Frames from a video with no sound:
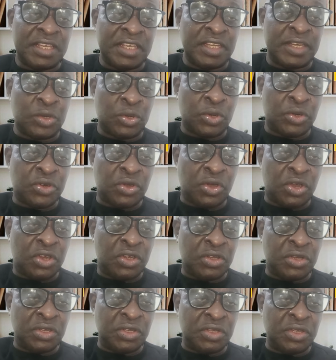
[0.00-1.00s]

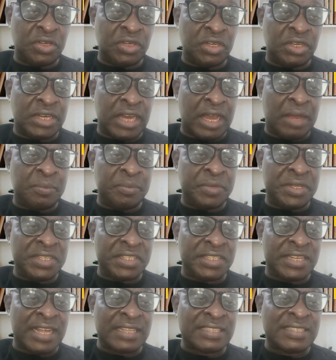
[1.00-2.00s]
That
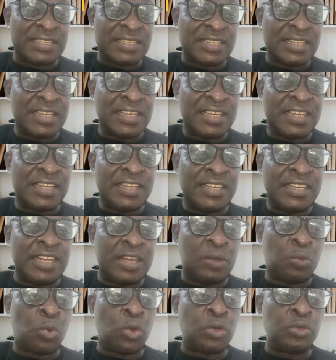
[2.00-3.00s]
means that
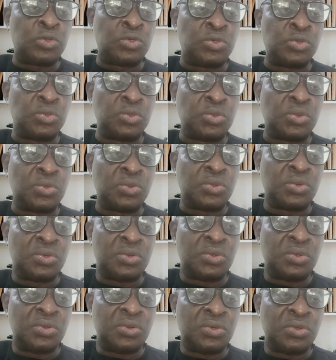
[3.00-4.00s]
they want to
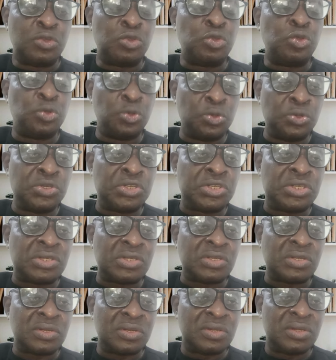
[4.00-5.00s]

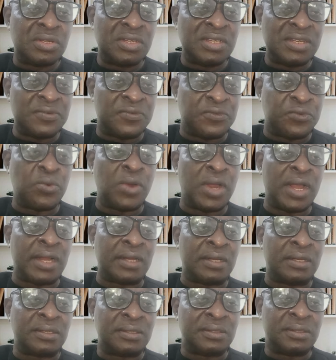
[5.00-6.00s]
use
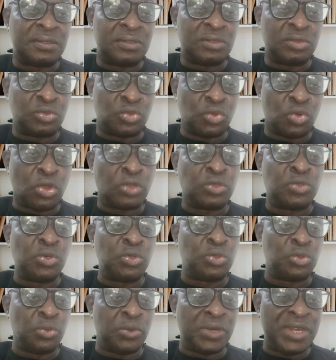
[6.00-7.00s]
fuel to
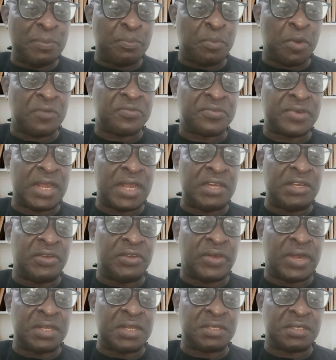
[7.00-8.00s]
continue to rip off
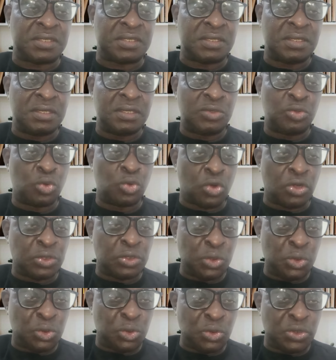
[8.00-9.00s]
Nigerians, to
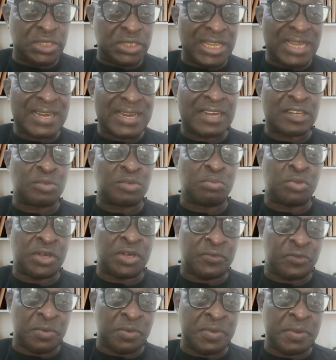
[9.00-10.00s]
continue to take out
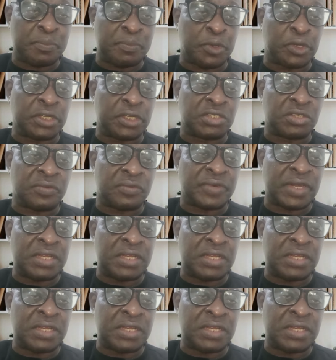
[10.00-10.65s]
money from the pockets of